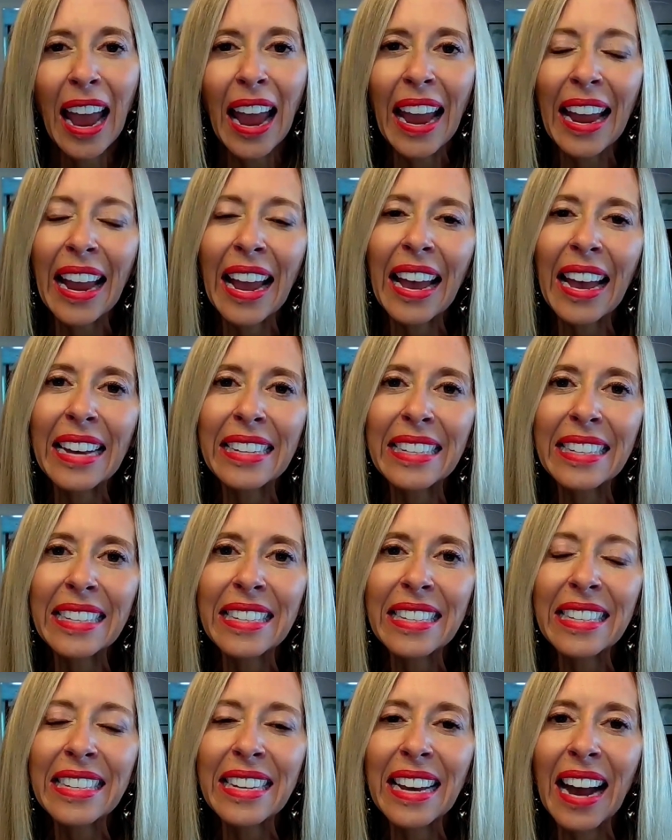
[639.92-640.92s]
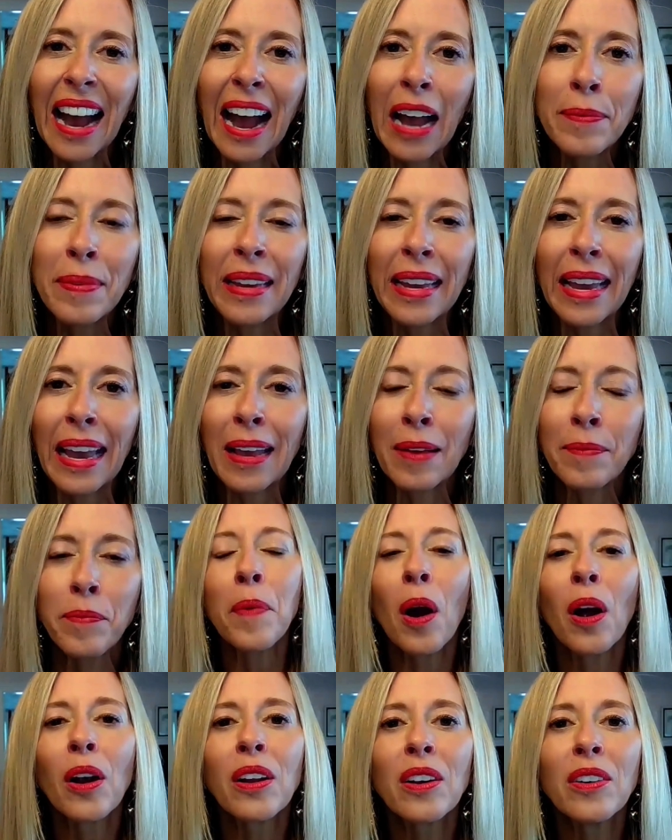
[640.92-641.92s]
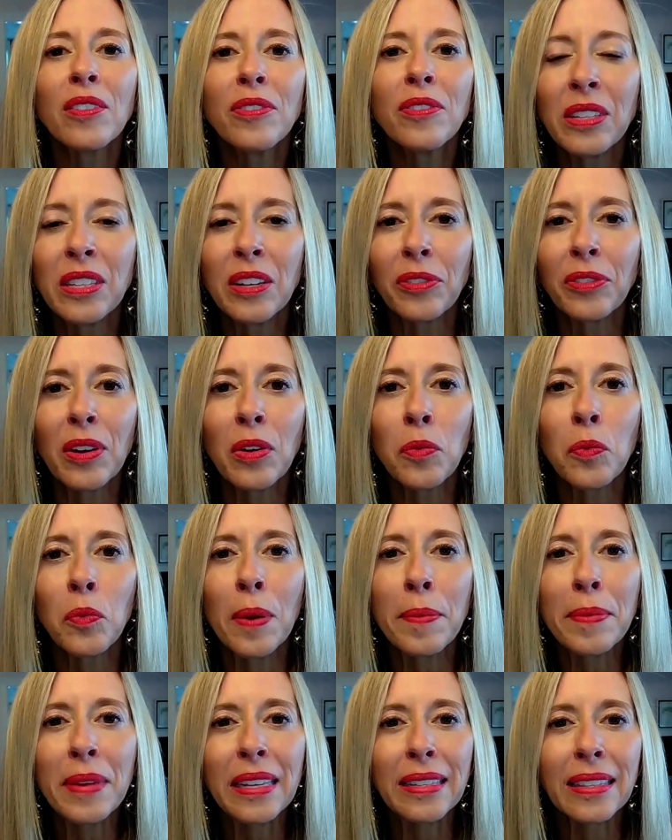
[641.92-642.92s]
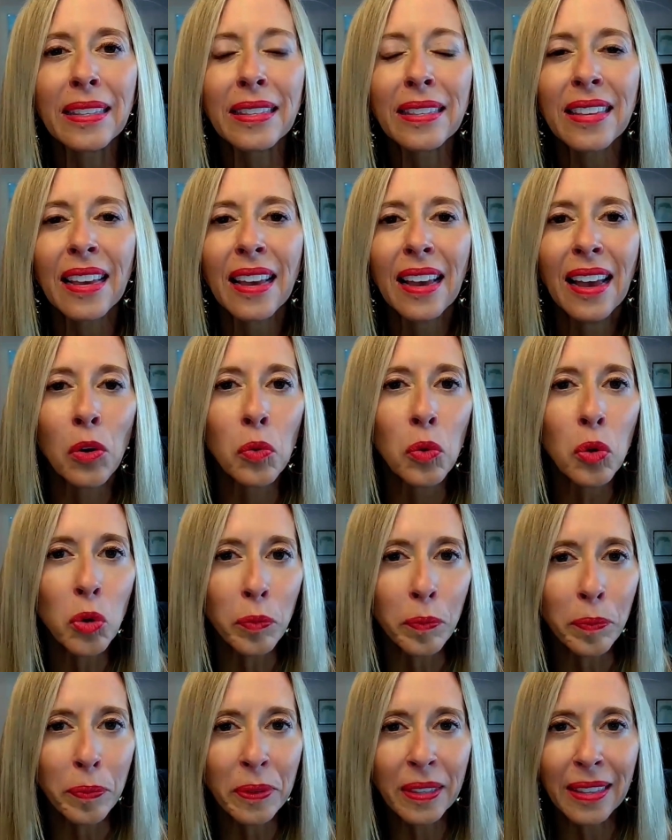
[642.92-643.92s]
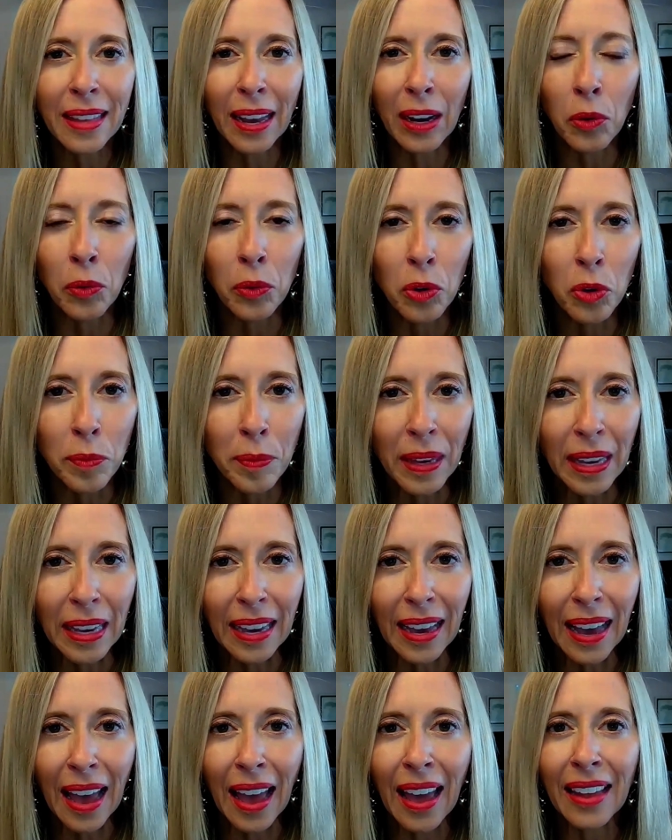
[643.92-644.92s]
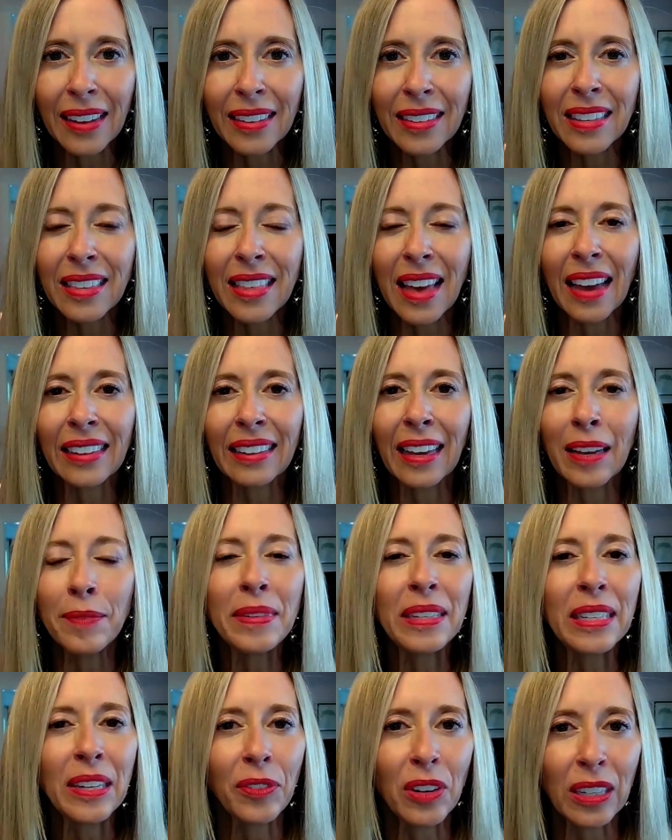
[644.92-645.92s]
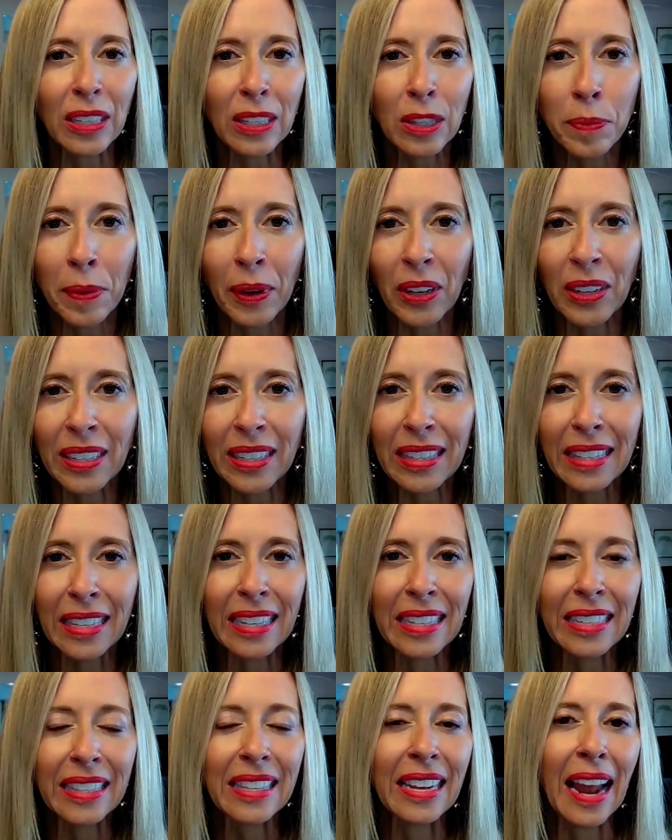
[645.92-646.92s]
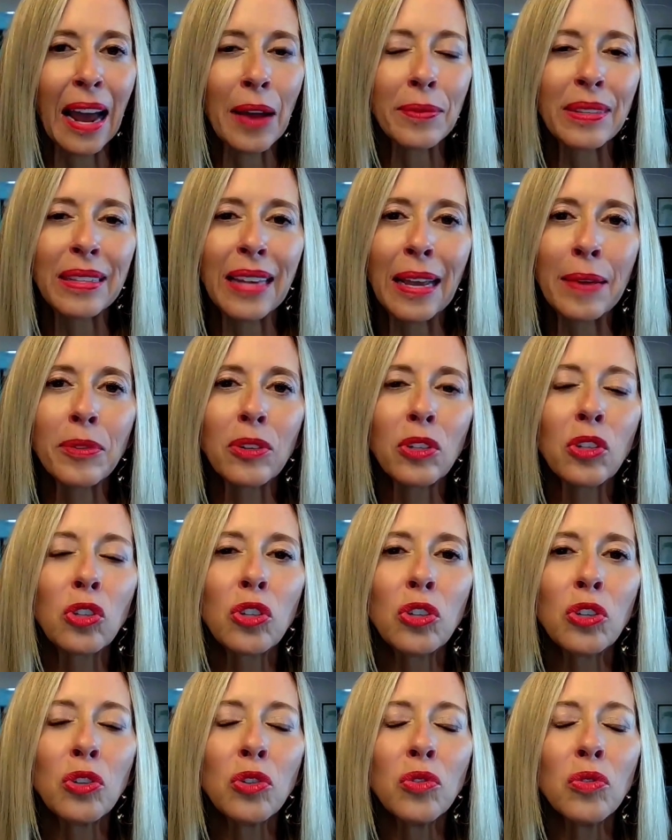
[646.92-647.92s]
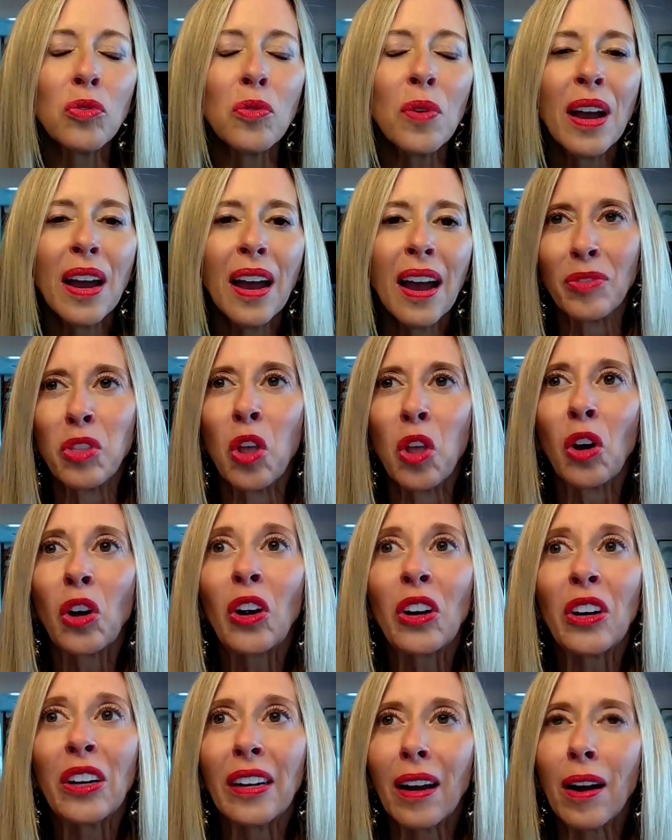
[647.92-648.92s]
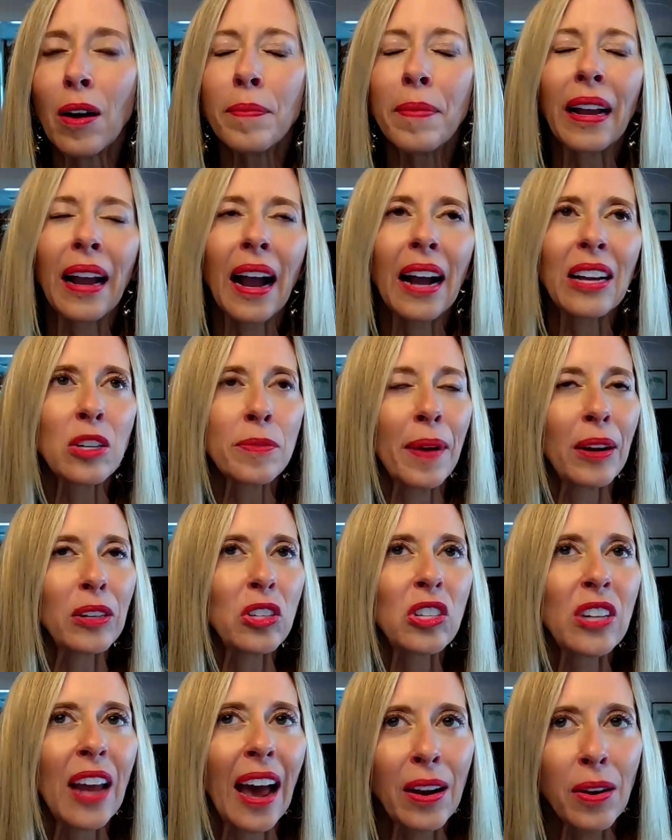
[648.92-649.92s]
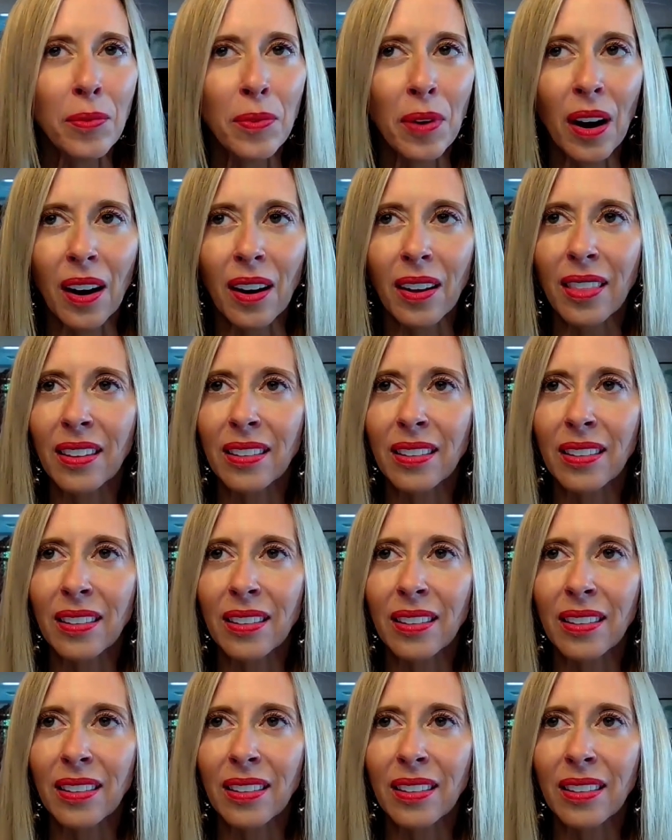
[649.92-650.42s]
And I became part of different women's groups that grew me and that gave me different experiences. And I was able to learn, oh my gosh, about shadow work.